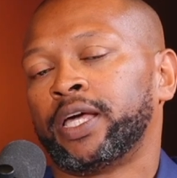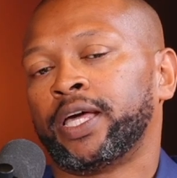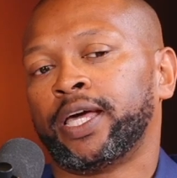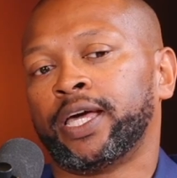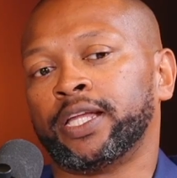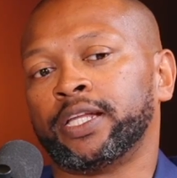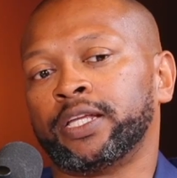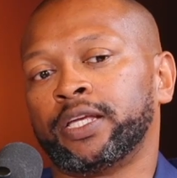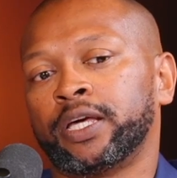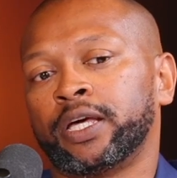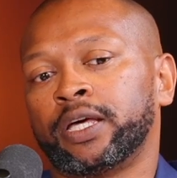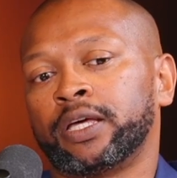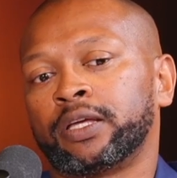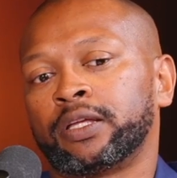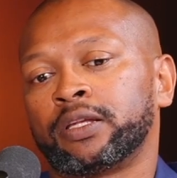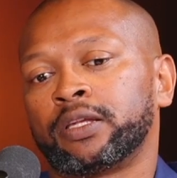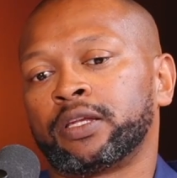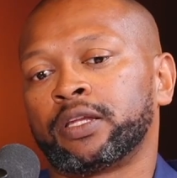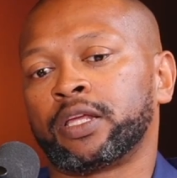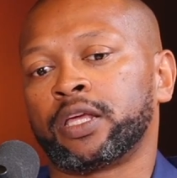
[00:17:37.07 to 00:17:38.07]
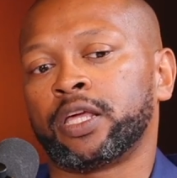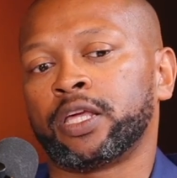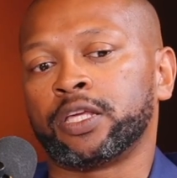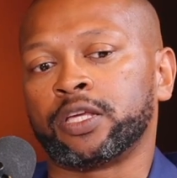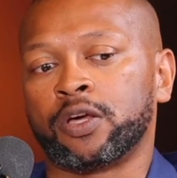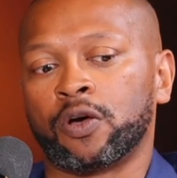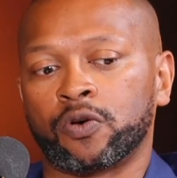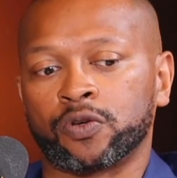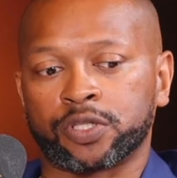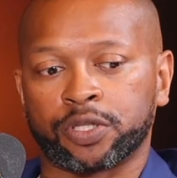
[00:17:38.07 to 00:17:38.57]
And yet he
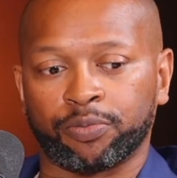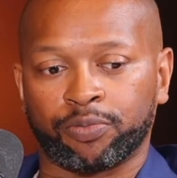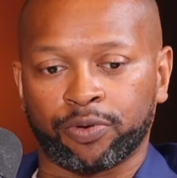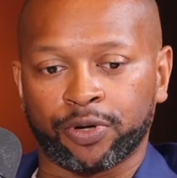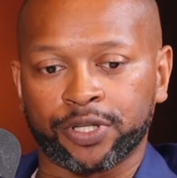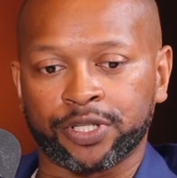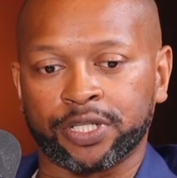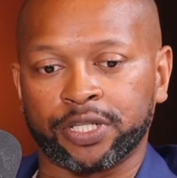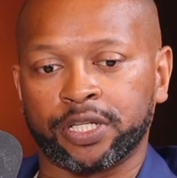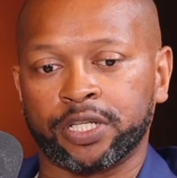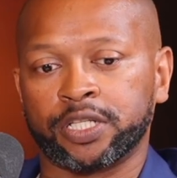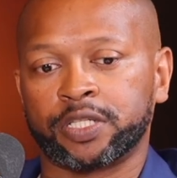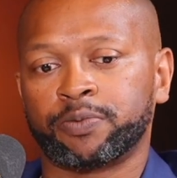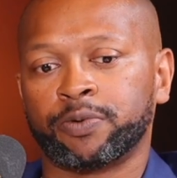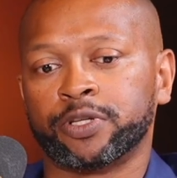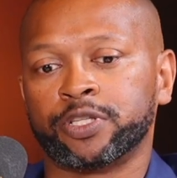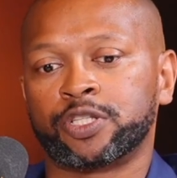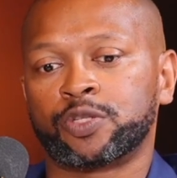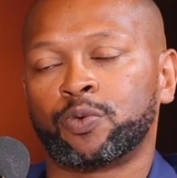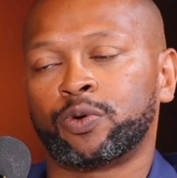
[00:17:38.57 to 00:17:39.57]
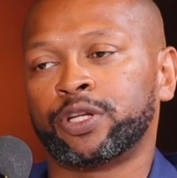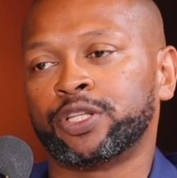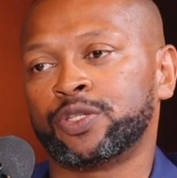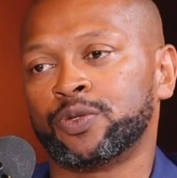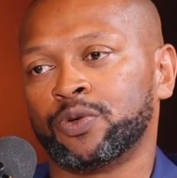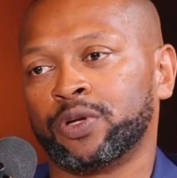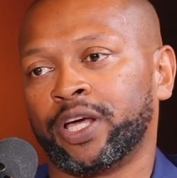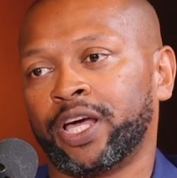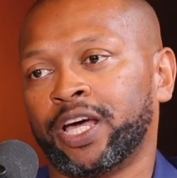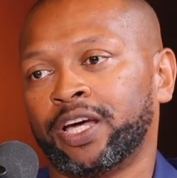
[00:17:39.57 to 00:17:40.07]
goes to prison and he spends
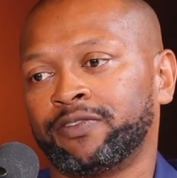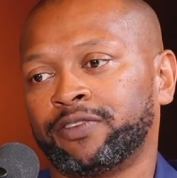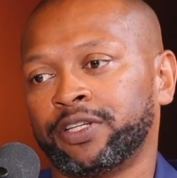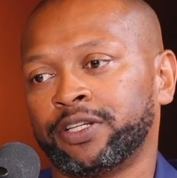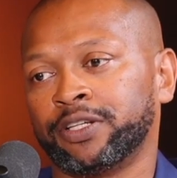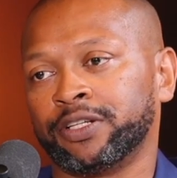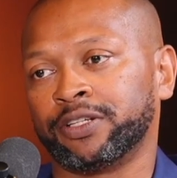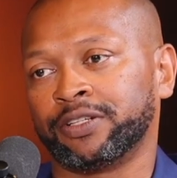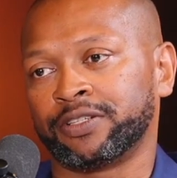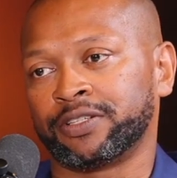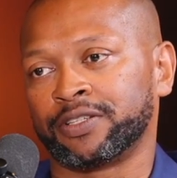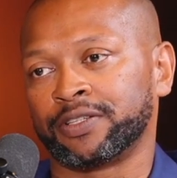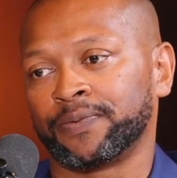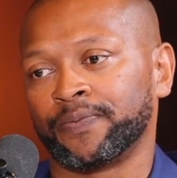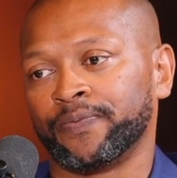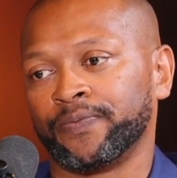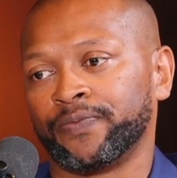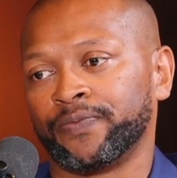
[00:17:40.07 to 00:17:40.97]
22 and a half years.